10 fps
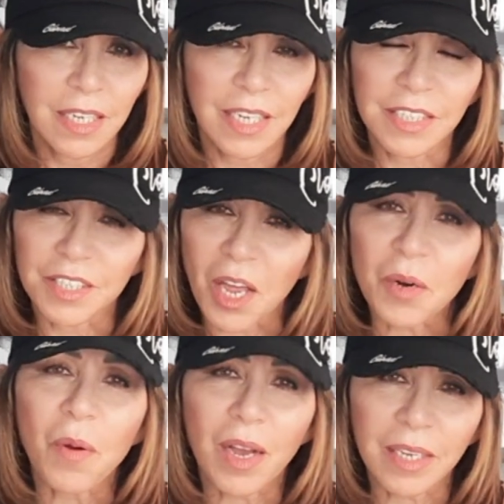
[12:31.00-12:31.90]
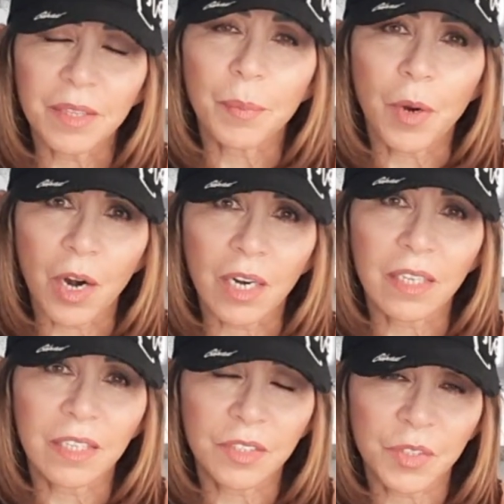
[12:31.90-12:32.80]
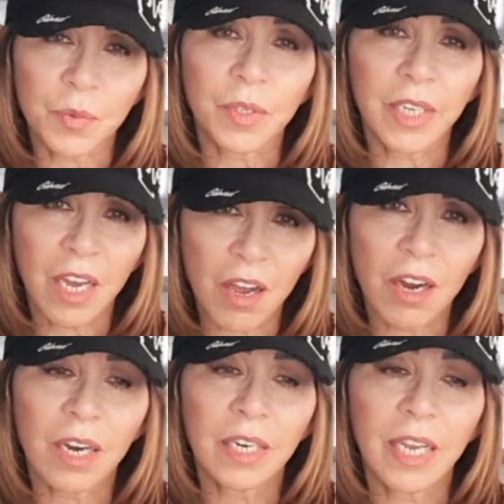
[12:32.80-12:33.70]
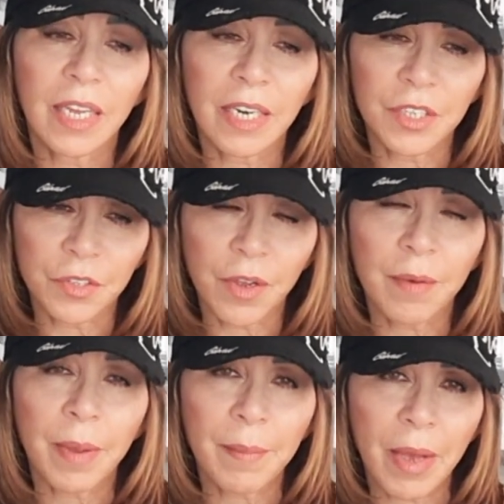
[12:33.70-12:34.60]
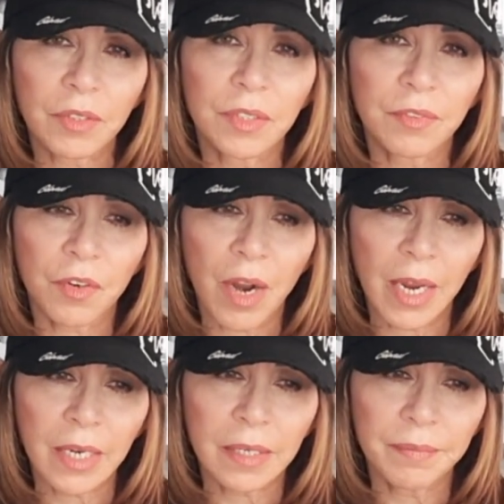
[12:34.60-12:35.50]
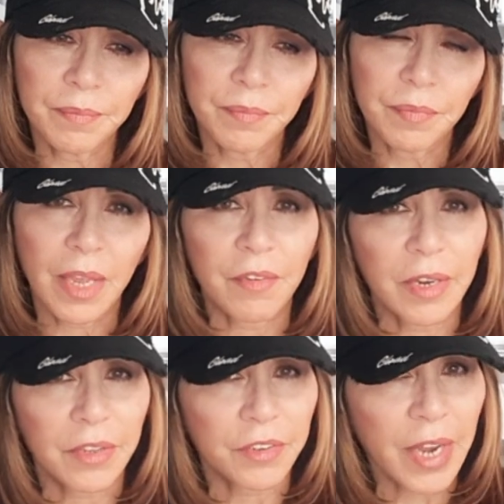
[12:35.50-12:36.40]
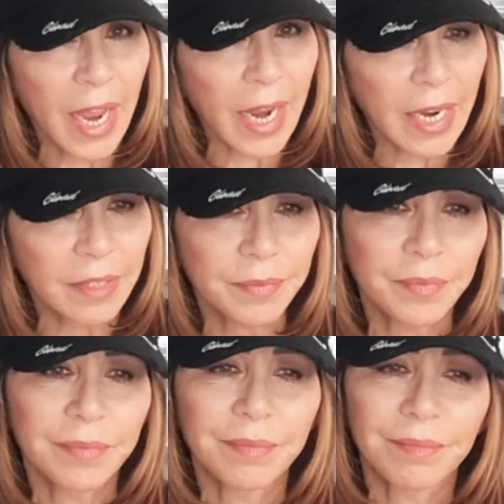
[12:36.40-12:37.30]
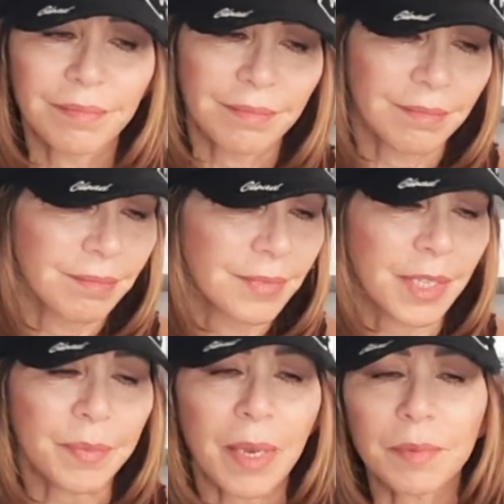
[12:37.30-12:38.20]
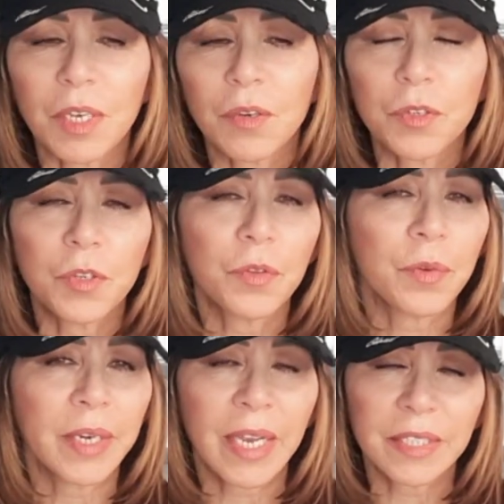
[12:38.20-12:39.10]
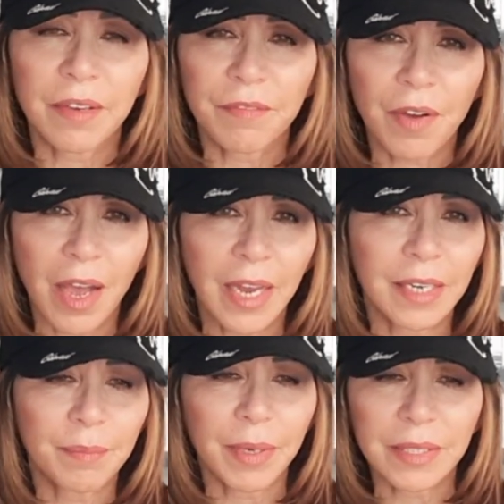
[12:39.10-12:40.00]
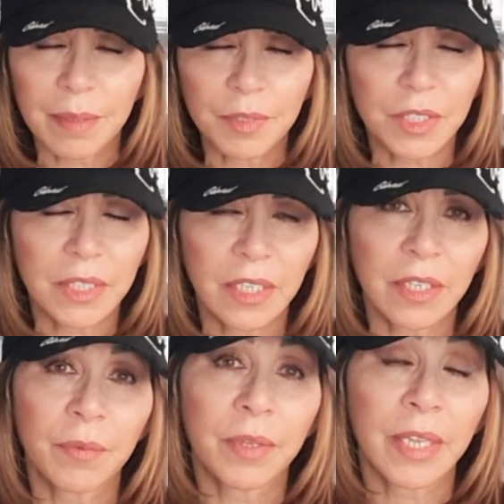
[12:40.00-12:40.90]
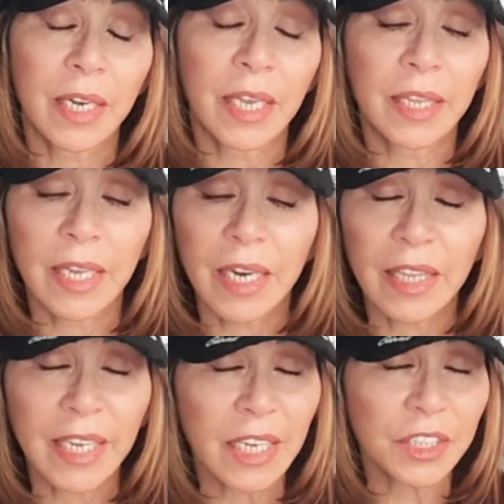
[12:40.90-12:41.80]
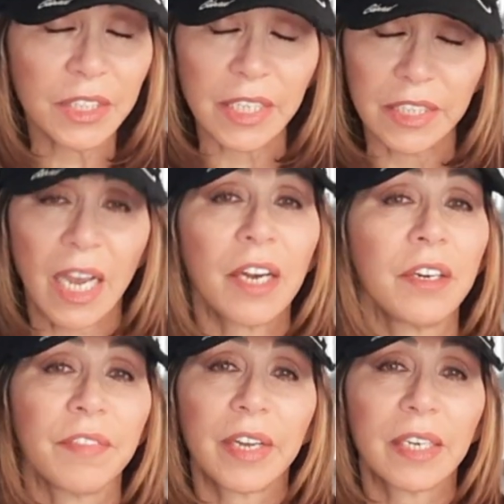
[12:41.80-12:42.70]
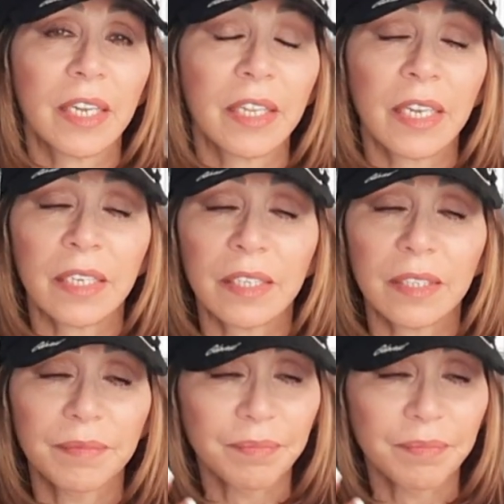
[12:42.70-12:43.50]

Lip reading: it's not a walk in the park. This is really hard, and I do have my bouts of crying every other day. Sometimes I'll go 2-3 days, I'm fine because I'm just dealing with it, and then I think I just get tired of it, and then